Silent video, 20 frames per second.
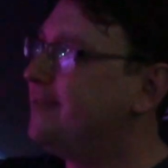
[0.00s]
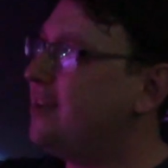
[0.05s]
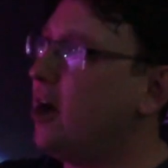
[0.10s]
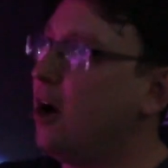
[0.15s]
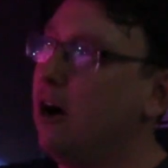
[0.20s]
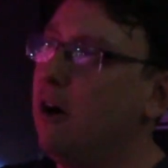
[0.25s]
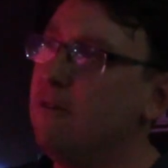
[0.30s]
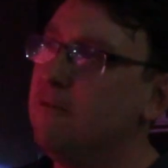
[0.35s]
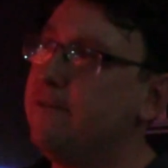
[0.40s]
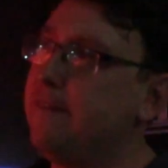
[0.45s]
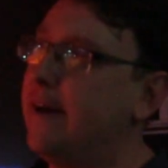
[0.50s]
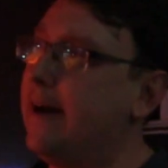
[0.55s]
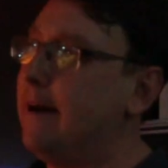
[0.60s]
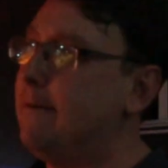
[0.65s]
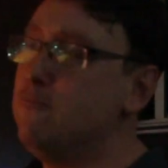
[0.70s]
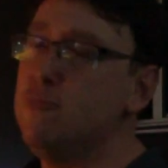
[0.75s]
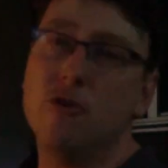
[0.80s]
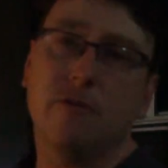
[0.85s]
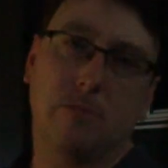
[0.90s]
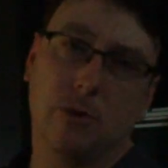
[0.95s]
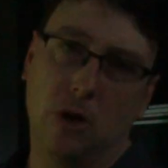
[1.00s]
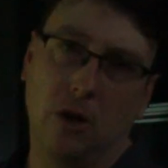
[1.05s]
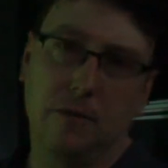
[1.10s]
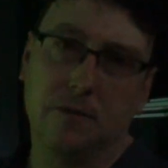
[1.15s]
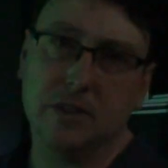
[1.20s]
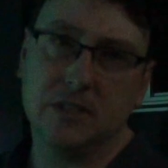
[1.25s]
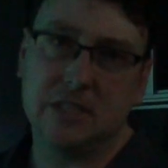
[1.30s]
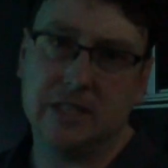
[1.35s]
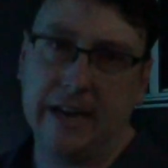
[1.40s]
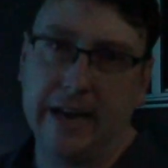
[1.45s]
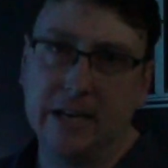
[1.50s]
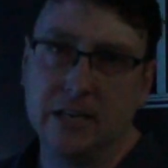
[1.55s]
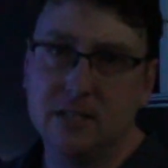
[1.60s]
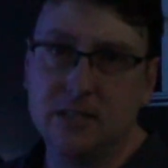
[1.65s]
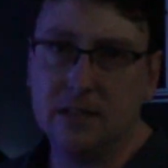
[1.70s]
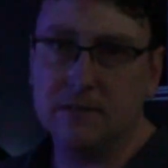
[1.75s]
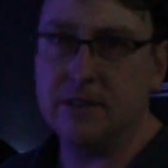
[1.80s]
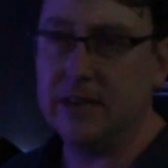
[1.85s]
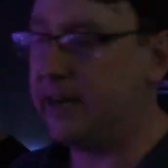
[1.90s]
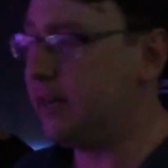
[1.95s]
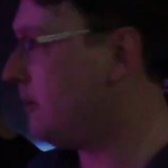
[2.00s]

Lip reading: of movement on the stage. So they've done a